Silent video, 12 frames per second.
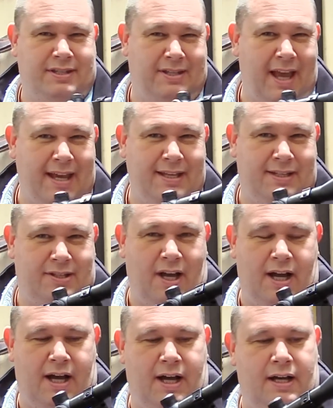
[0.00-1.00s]

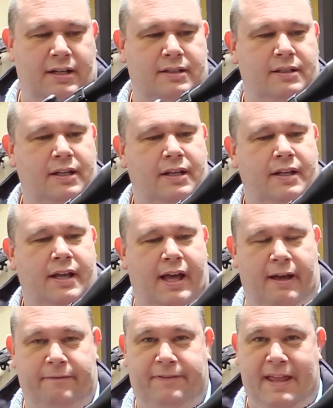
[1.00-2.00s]
Daystar
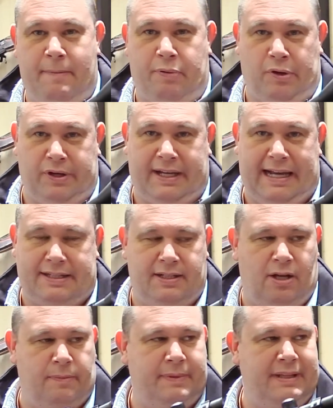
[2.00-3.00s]
for their product catalogue,